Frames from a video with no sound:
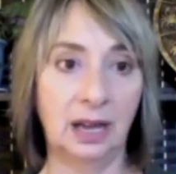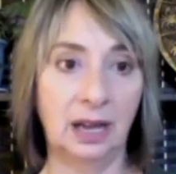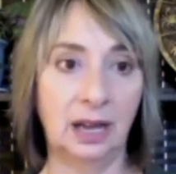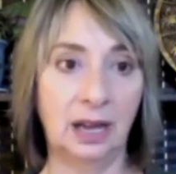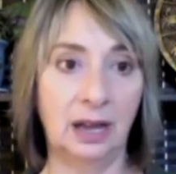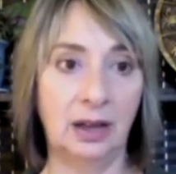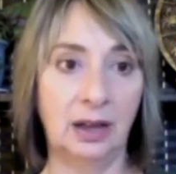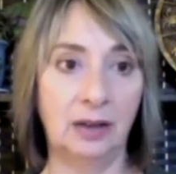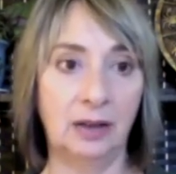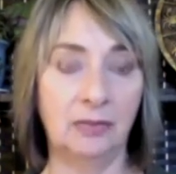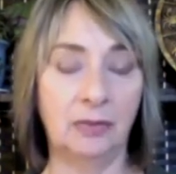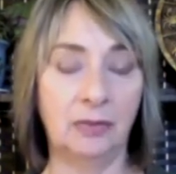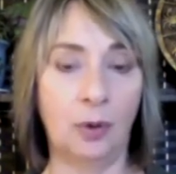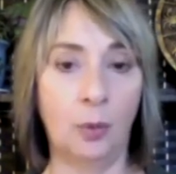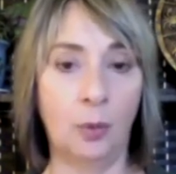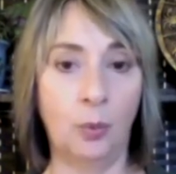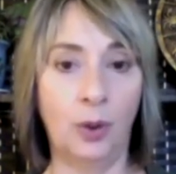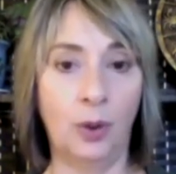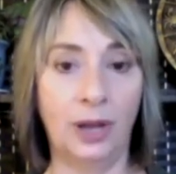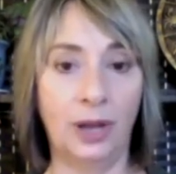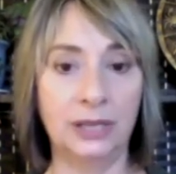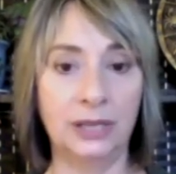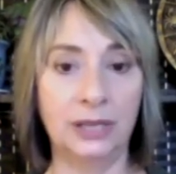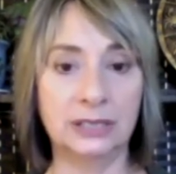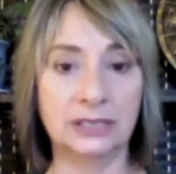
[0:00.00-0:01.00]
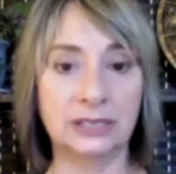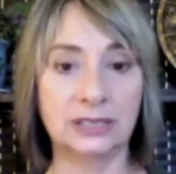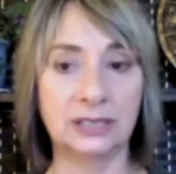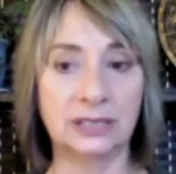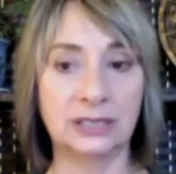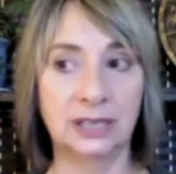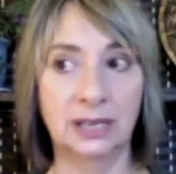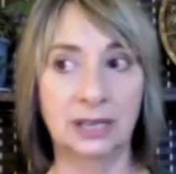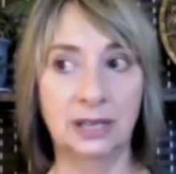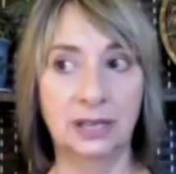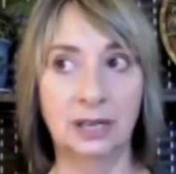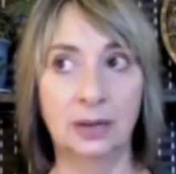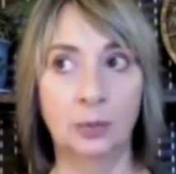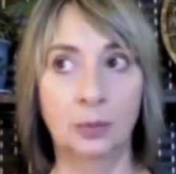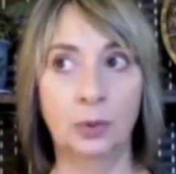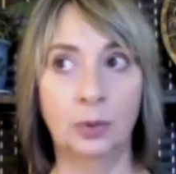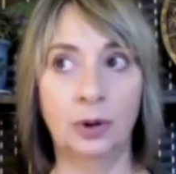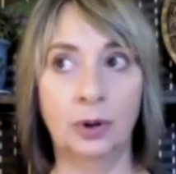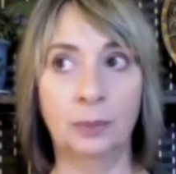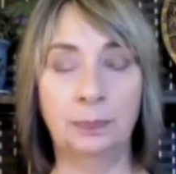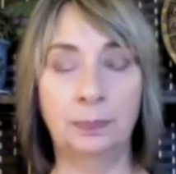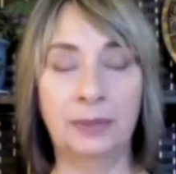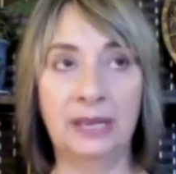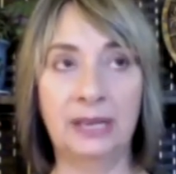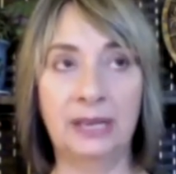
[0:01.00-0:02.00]
of what
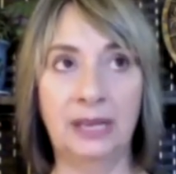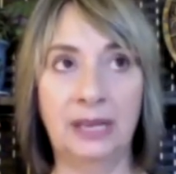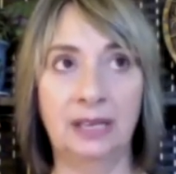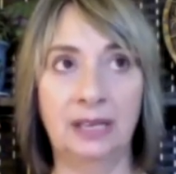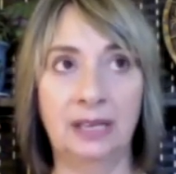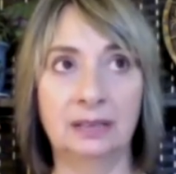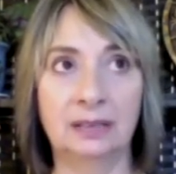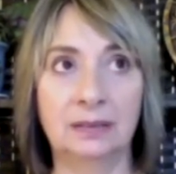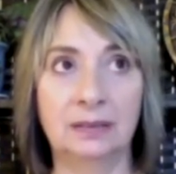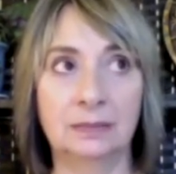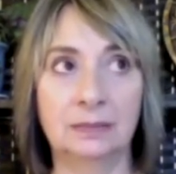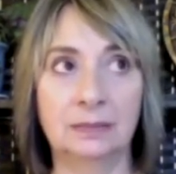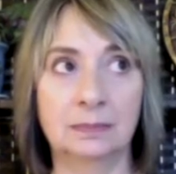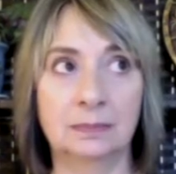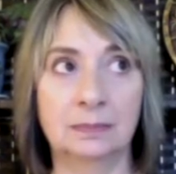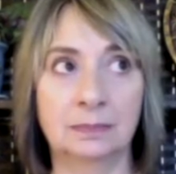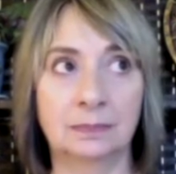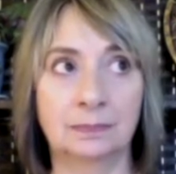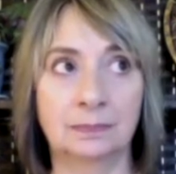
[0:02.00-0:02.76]
we're being